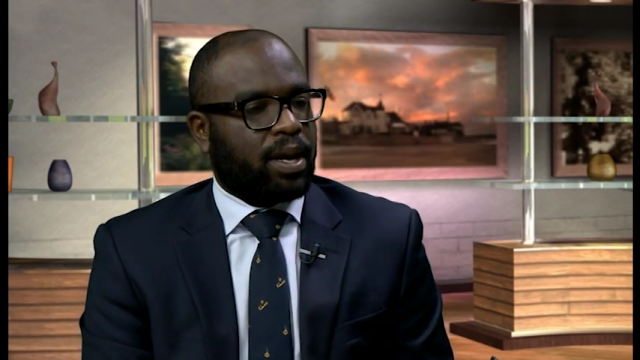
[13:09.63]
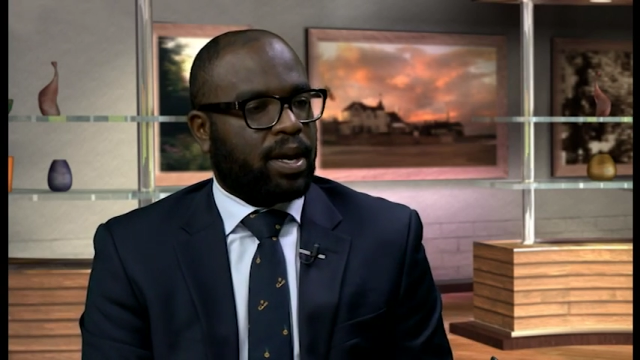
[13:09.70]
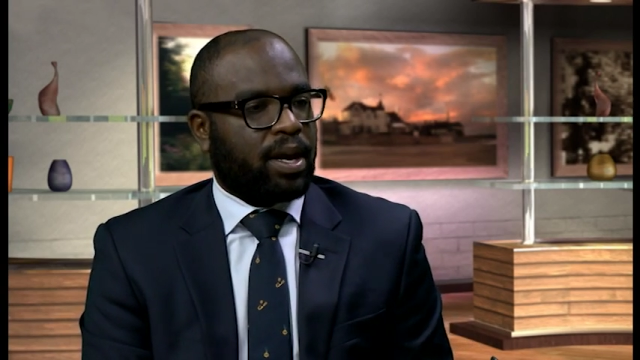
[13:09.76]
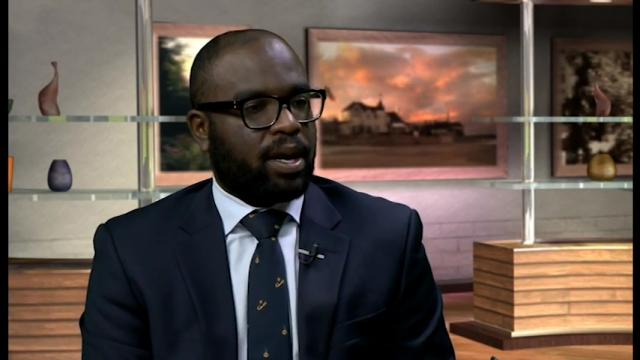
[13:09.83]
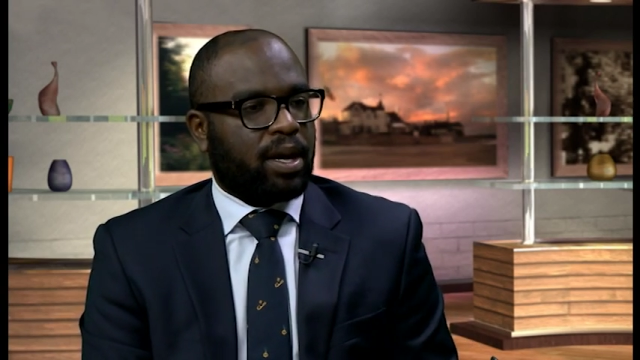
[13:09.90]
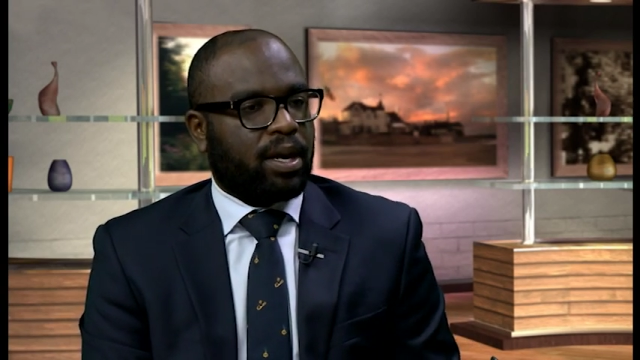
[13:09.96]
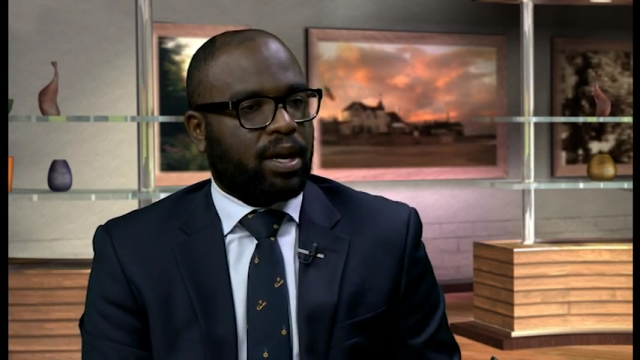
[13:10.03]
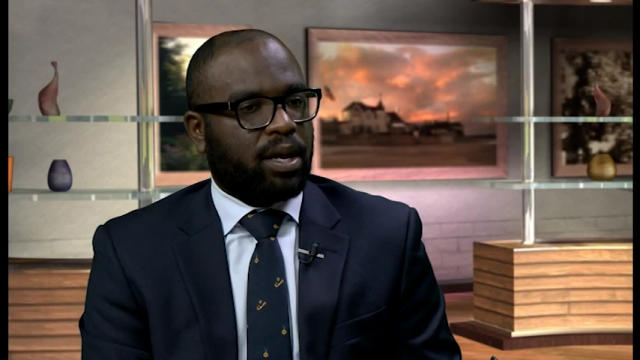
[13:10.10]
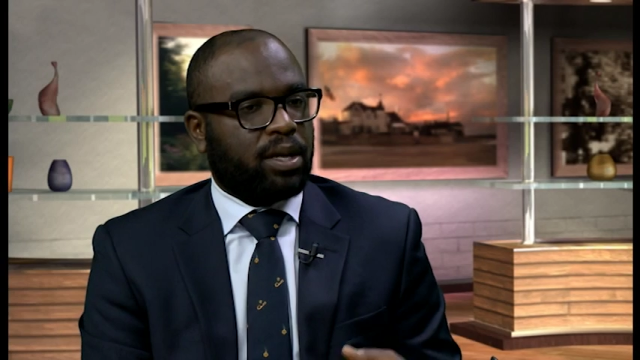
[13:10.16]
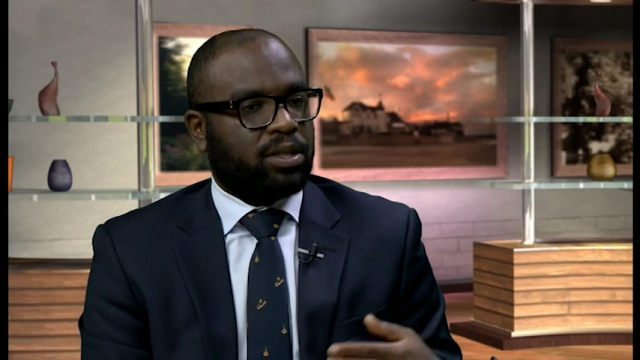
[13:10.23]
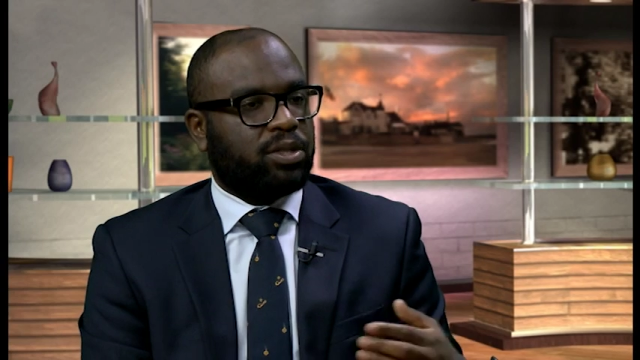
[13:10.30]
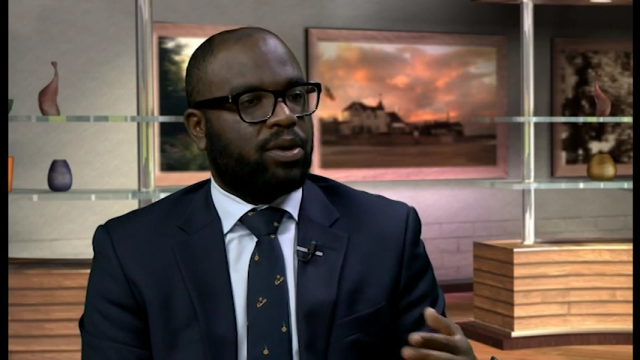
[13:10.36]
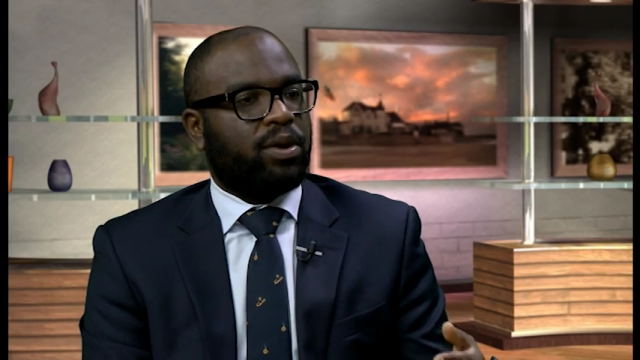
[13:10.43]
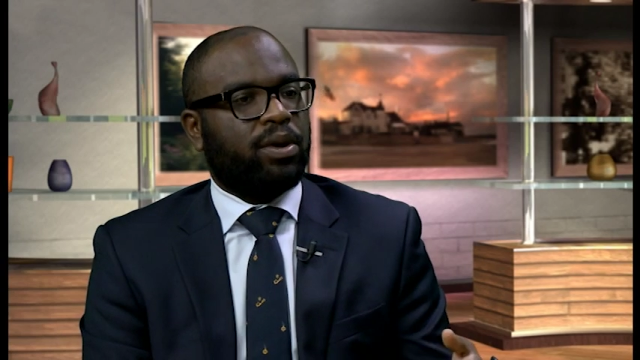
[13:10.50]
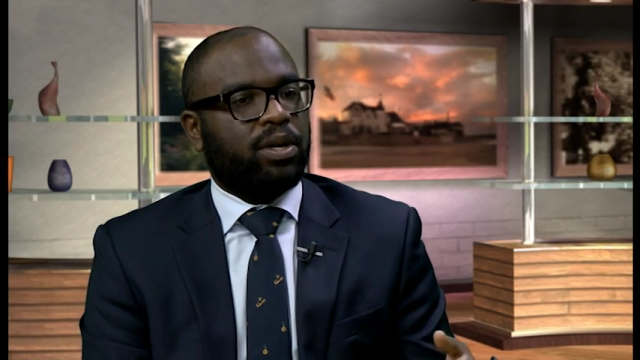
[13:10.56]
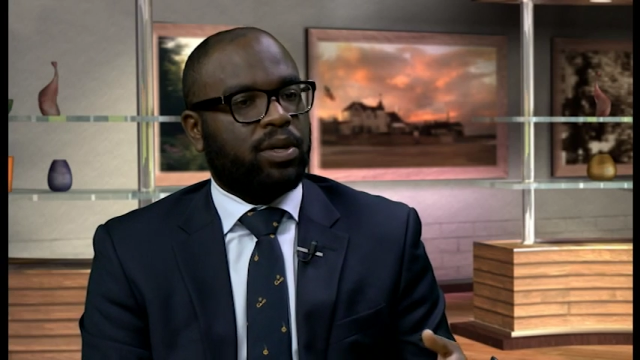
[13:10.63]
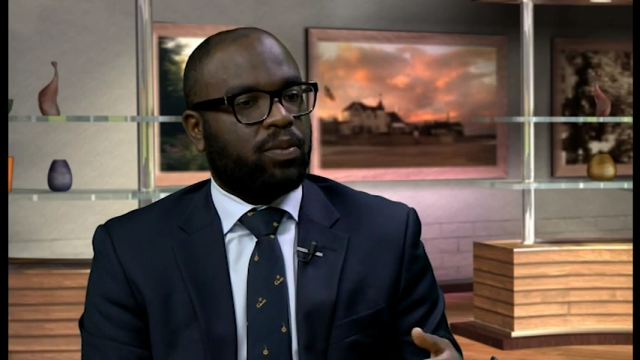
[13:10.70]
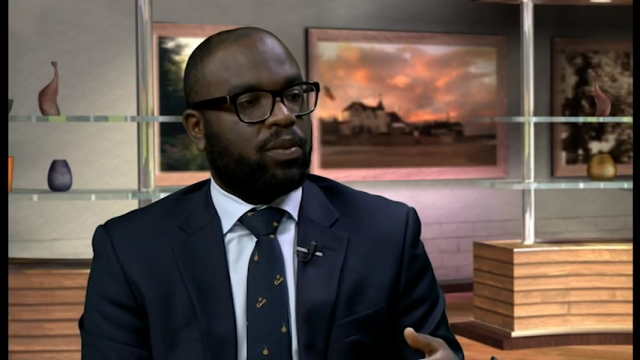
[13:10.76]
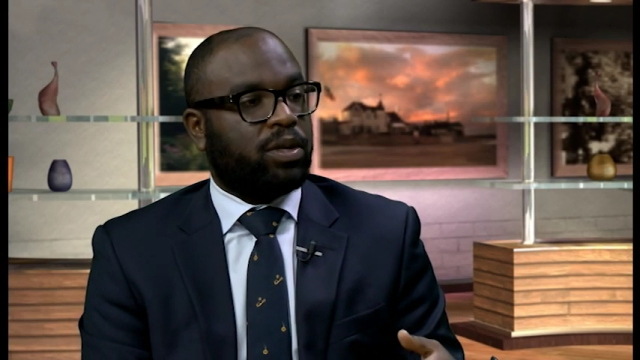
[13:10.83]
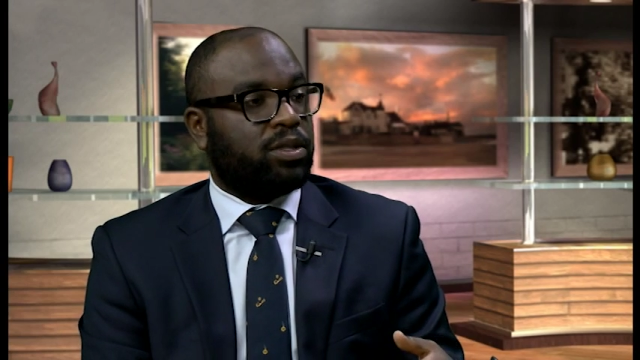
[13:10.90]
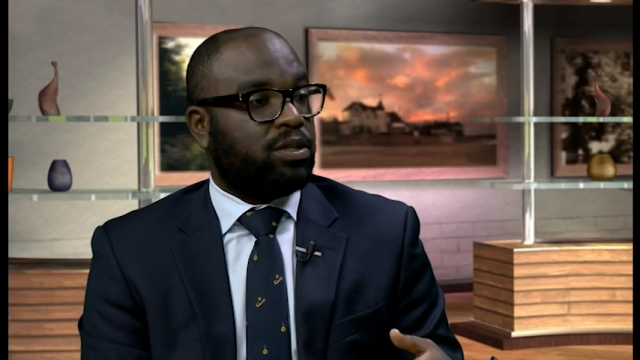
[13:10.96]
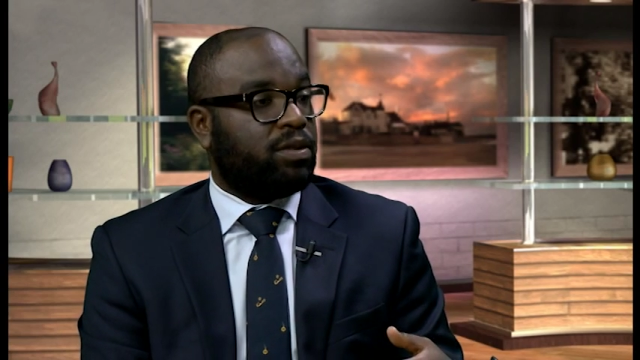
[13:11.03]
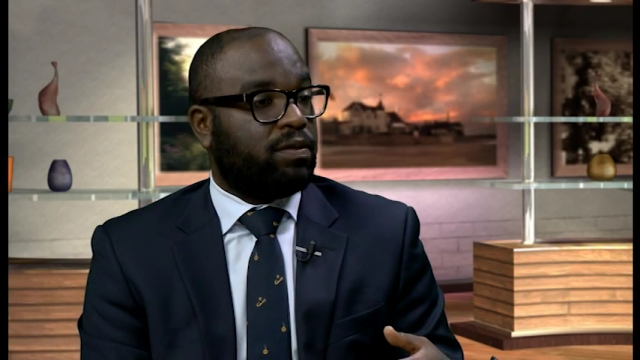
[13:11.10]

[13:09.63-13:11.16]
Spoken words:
an attorney once